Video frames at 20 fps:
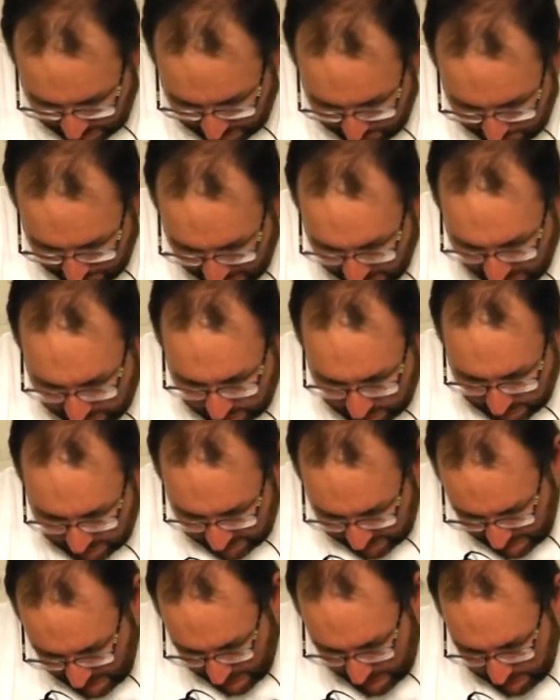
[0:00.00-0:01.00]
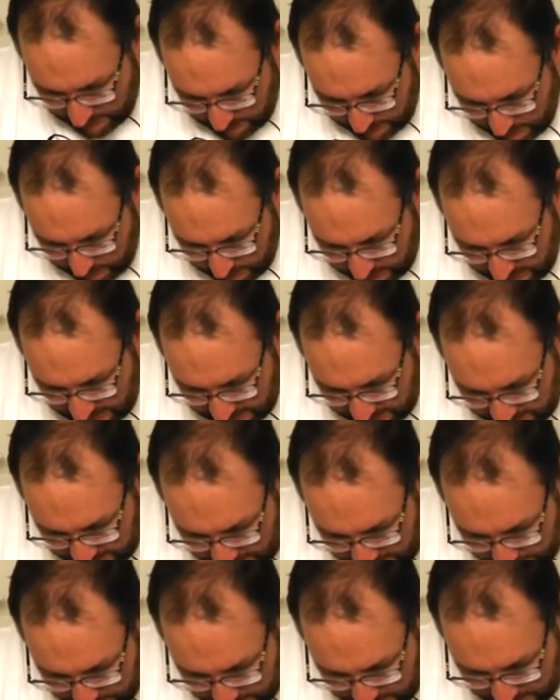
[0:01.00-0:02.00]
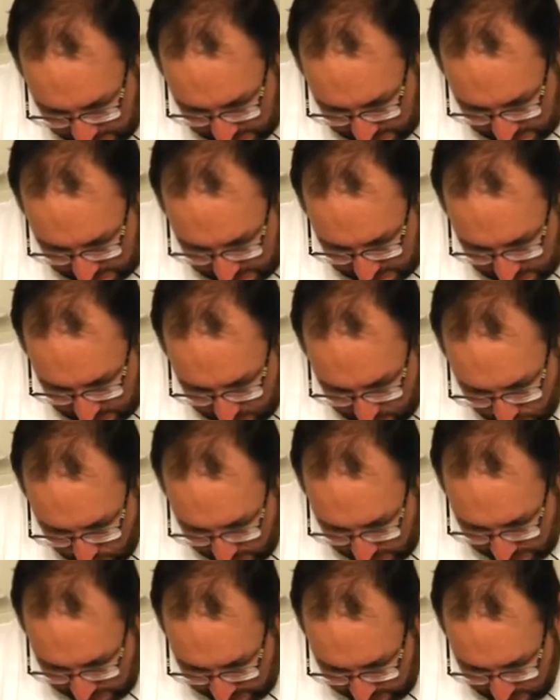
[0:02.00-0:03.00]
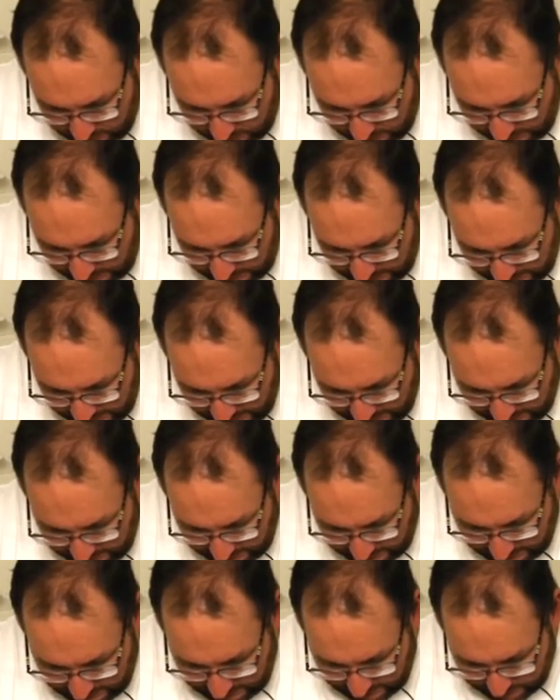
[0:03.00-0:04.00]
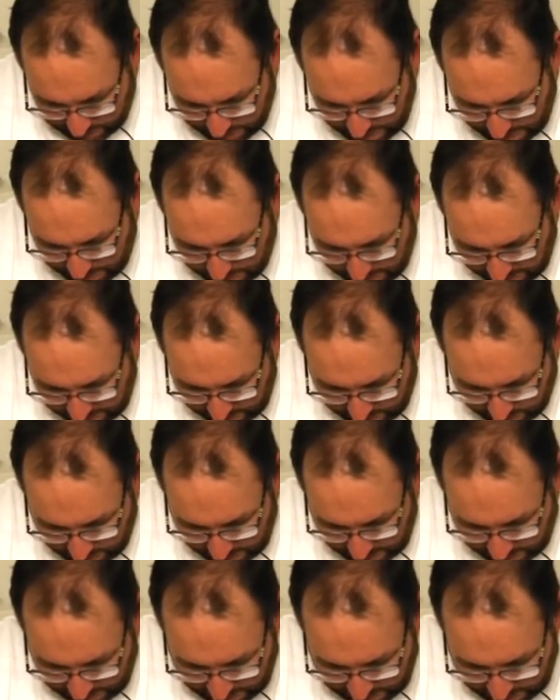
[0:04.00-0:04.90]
Basil does not agree with that statement. Or he's snoring. I can't tell. Might be snoring.